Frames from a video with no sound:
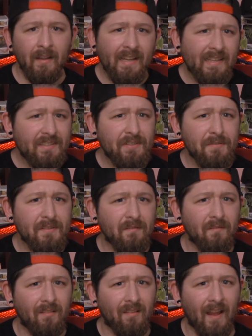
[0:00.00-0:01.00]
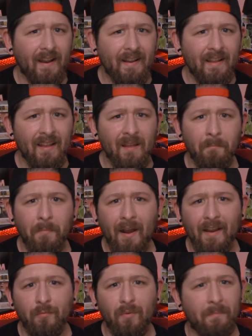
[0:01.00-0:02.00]
His use of lighting
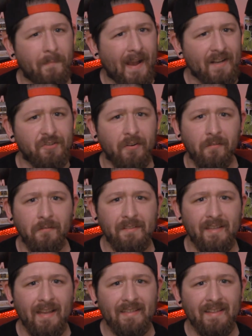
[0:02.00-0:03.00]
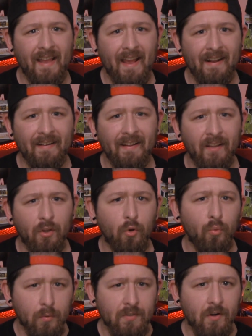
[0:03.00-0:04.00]
combined with Patrick Lussier's editing,
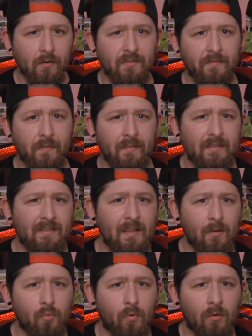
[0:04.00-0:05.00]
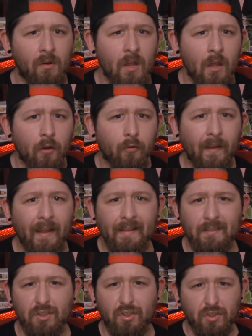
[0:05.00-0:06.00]
who returns for the sequel,
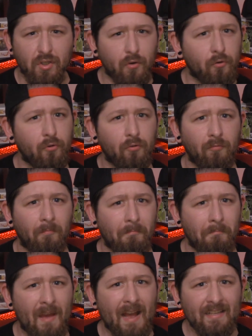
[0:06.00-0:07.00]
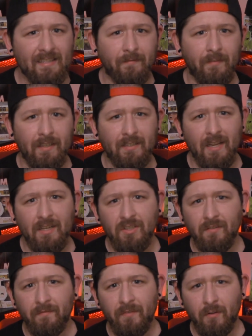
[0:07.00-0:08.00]
creates two massively
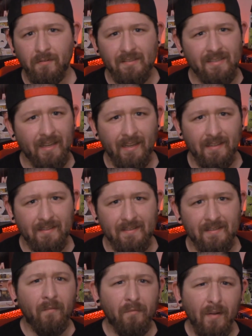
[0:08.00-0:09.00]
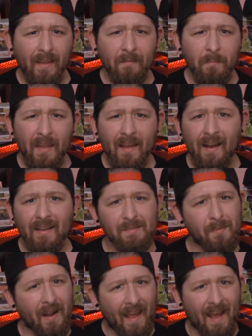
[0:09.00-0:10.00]
tension-filled scenes. Forgive me guys,
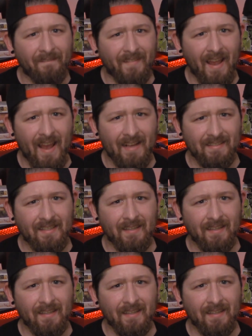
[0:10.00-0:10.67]
but I have to ask,